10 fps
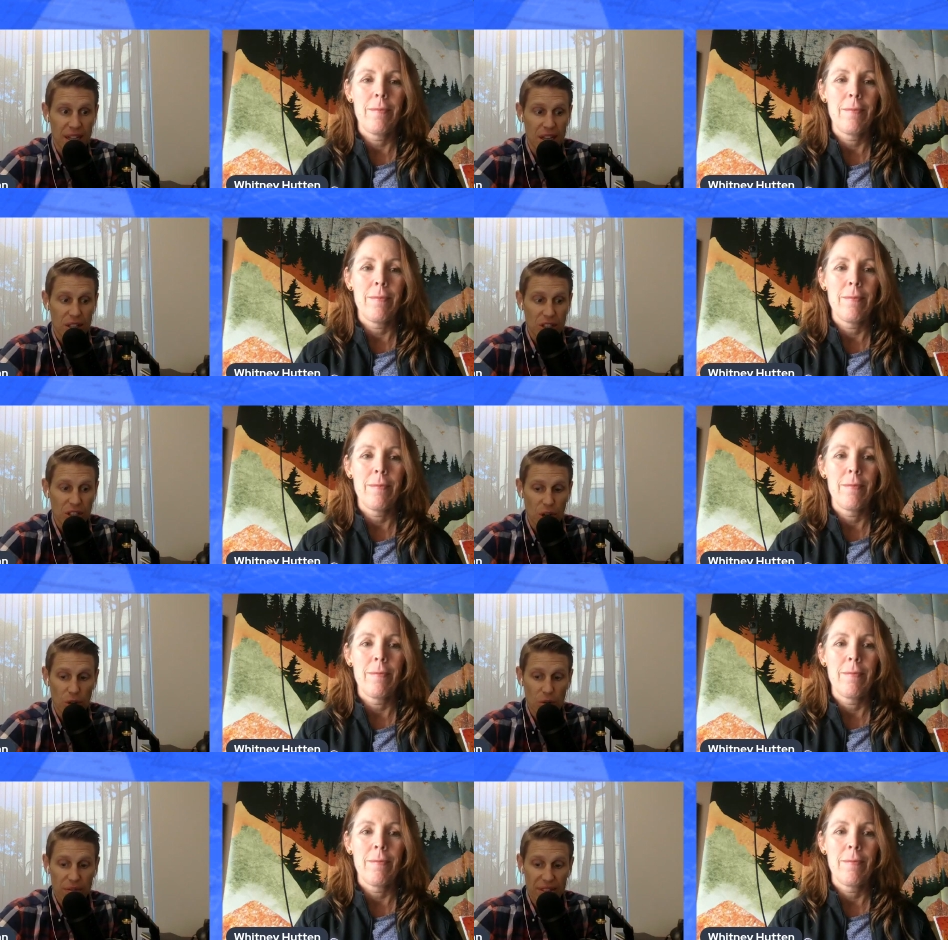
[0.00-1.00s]

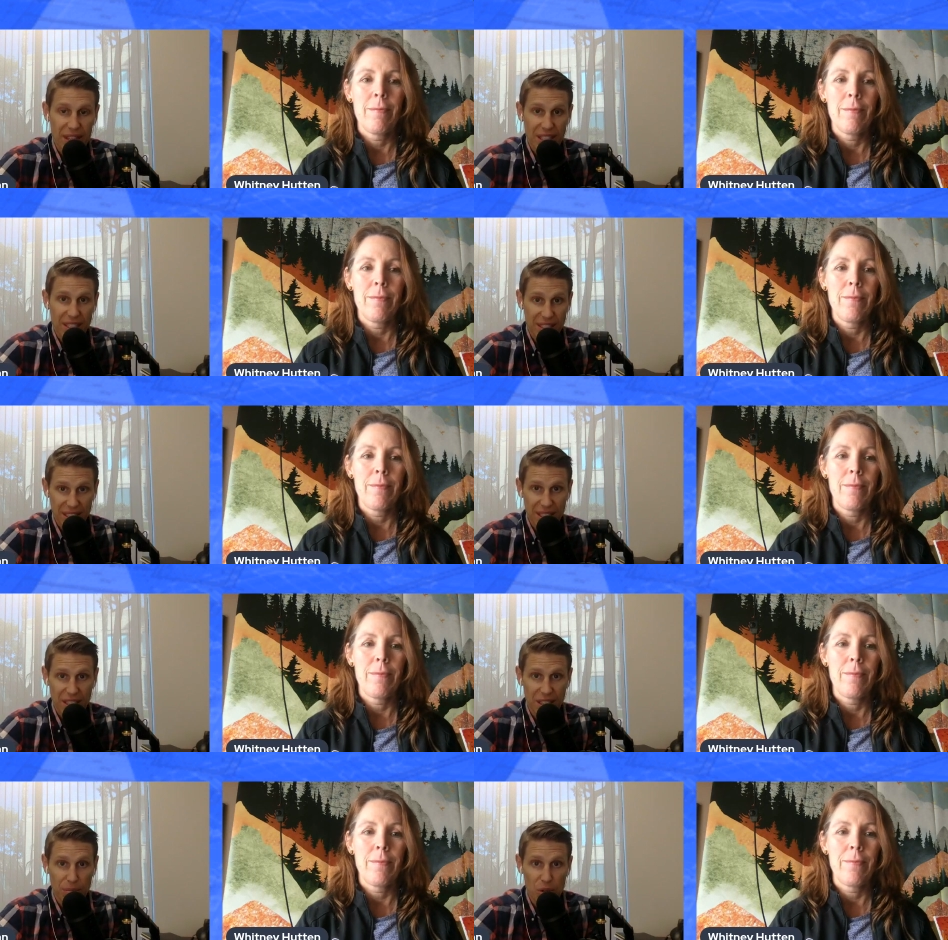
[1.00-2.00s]
Speaker 1: So this is a
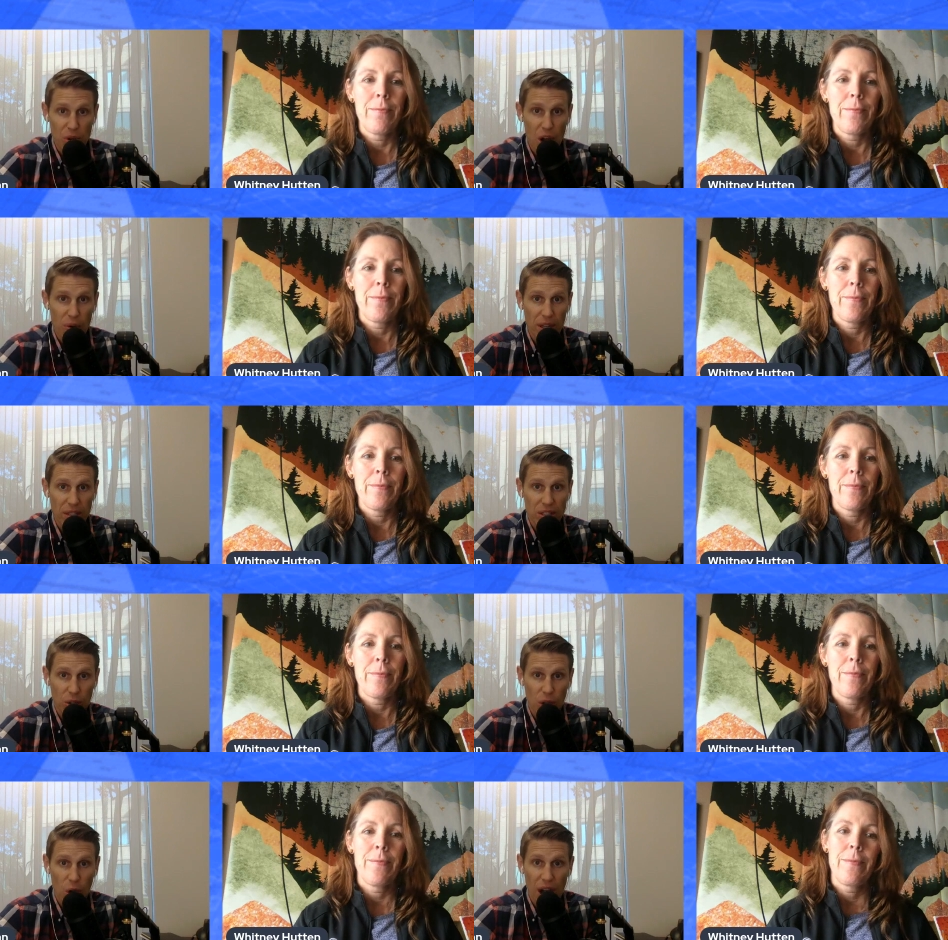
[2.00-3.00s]
system, you know it. So
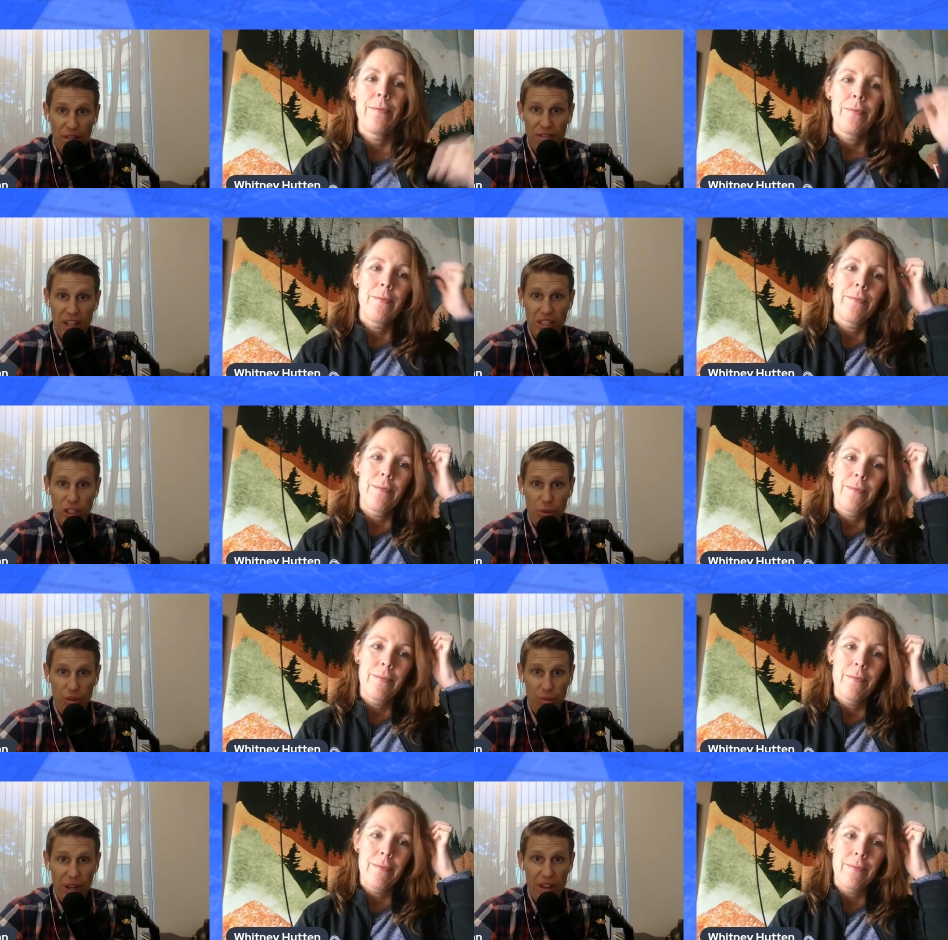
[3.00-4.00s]
go out and find two or
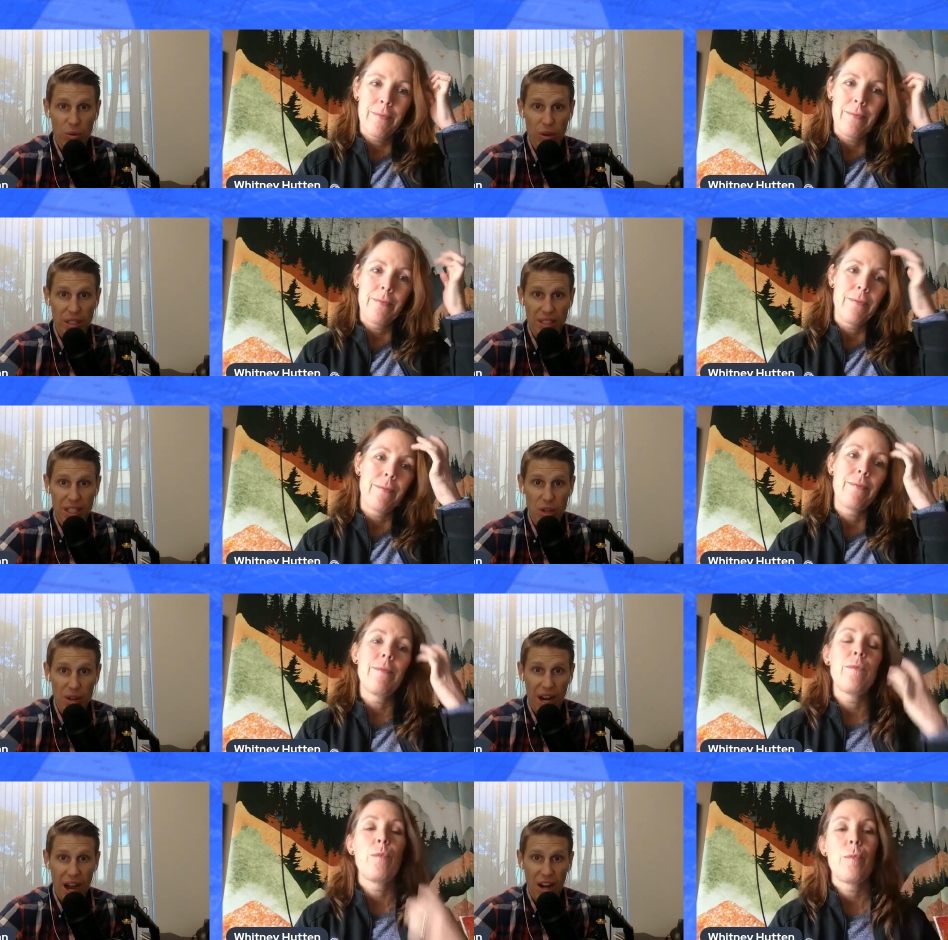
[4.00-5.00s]
three other ones that you can
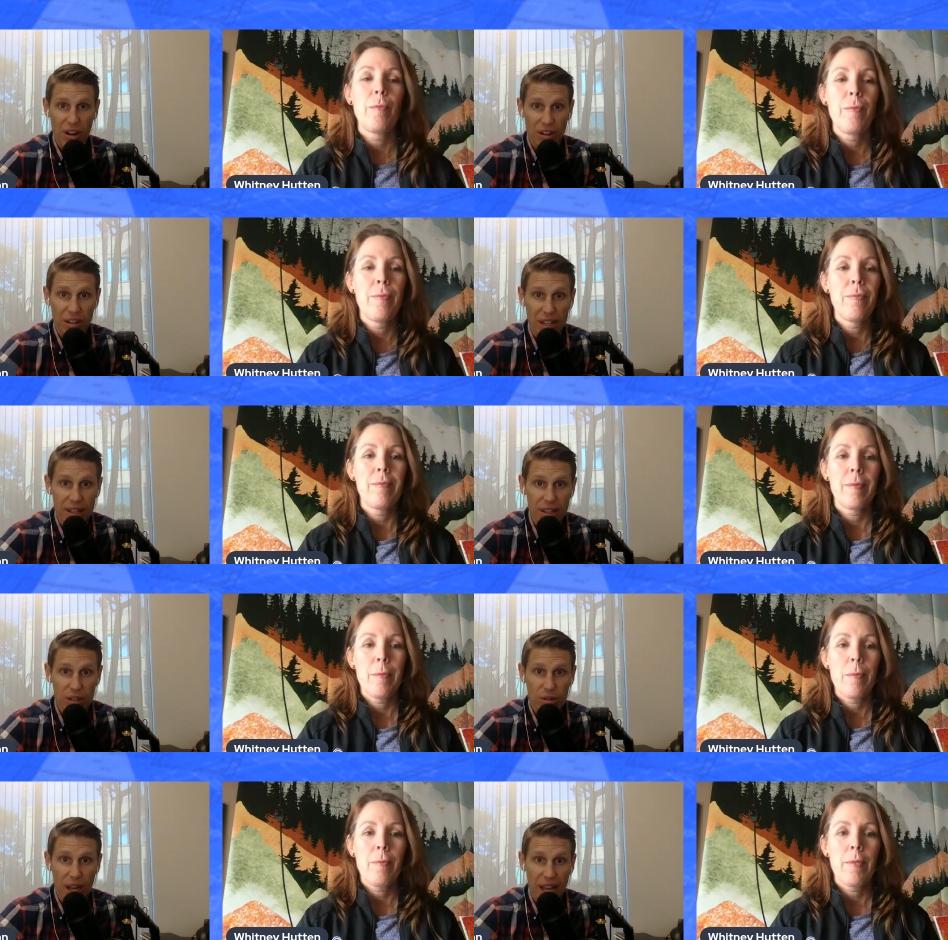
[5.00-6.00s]
hire underneath
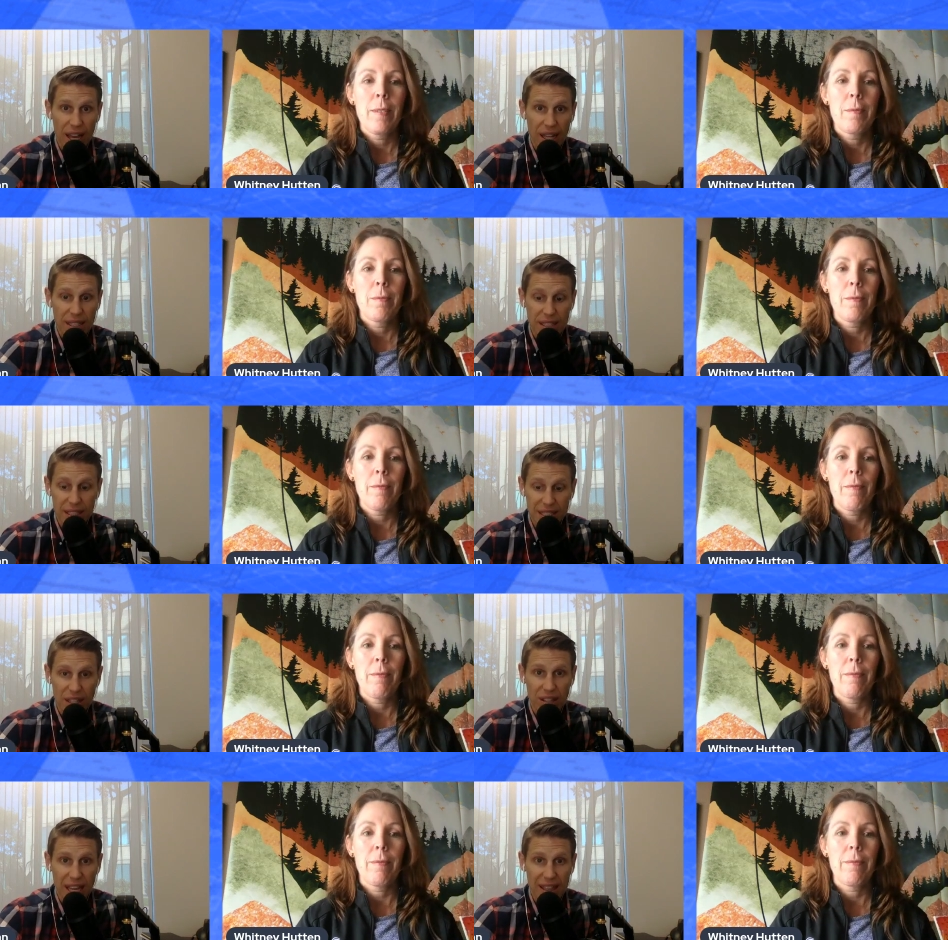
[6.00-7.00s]
you and
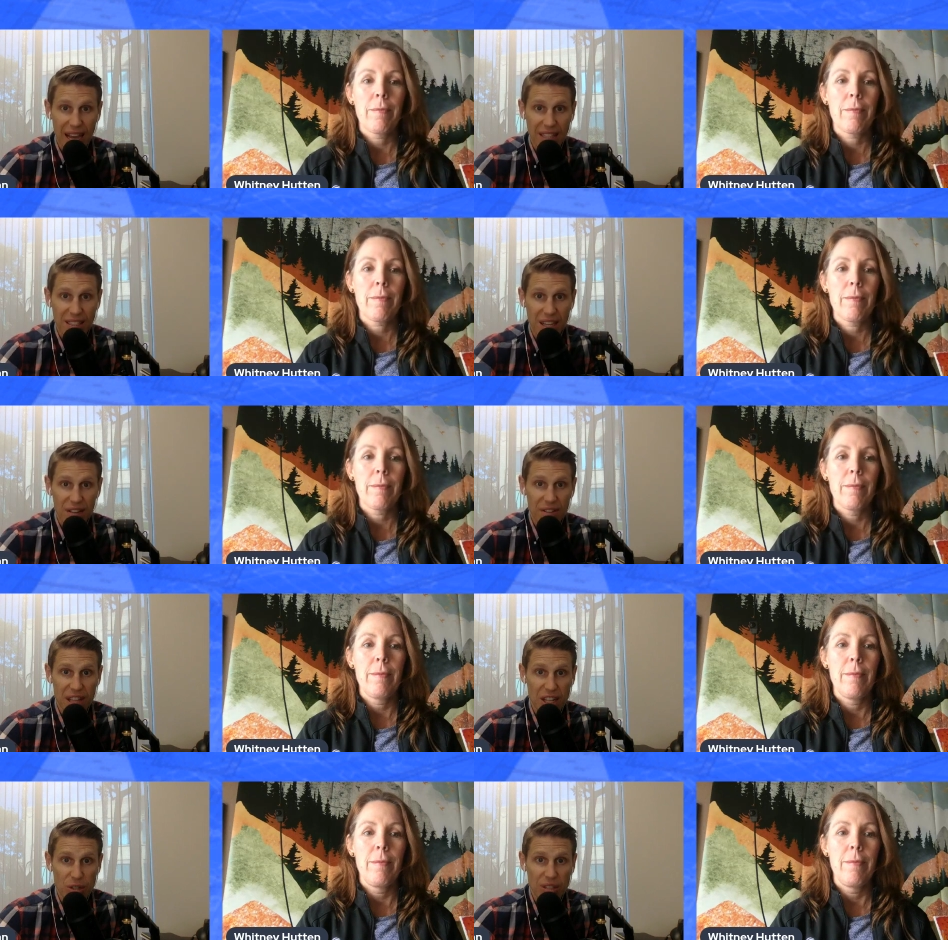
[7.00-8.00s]
delegate that stuff. And
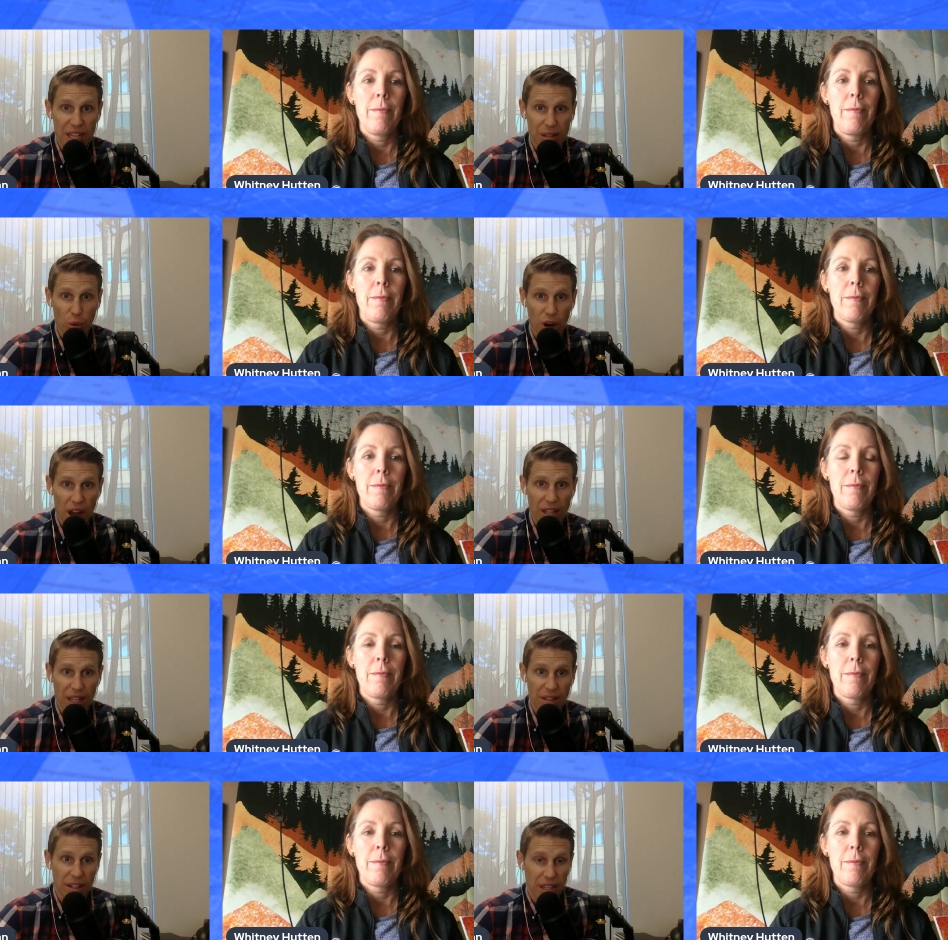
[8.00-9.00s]
then you take the more high le
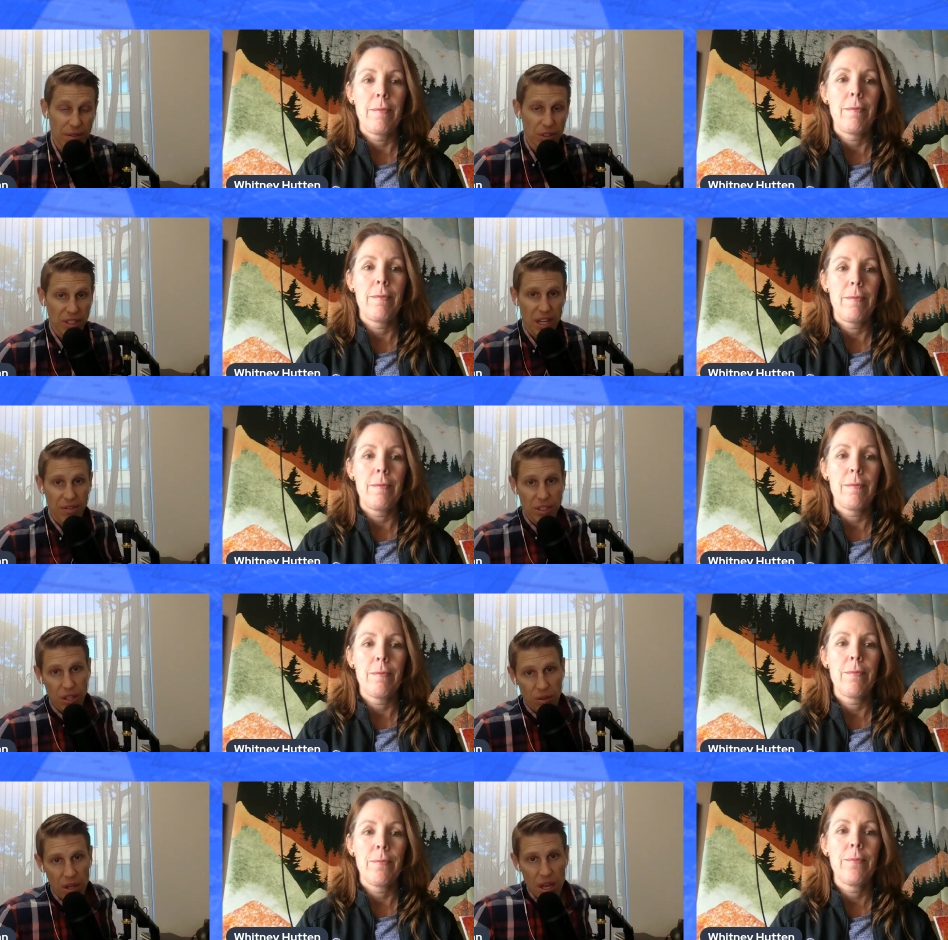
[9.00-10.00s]
level stuff. So